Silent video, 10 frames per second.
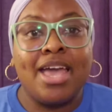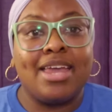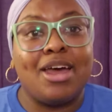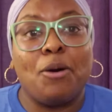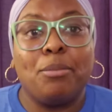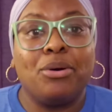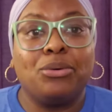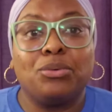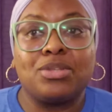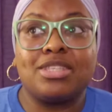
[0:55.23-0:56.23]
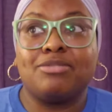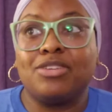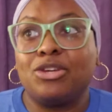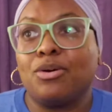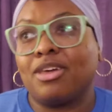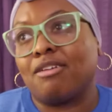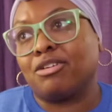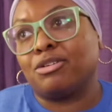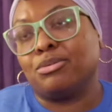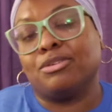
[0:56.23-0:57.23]
And I'll post the video that I
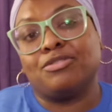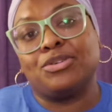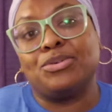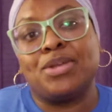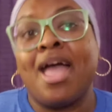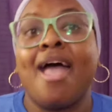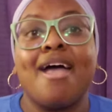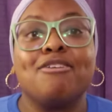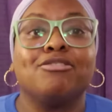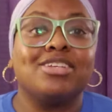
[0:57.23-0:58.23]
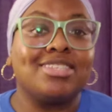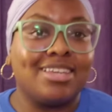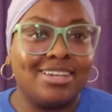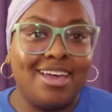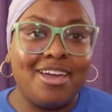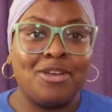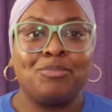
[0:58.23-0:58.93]
record on food every Sunday.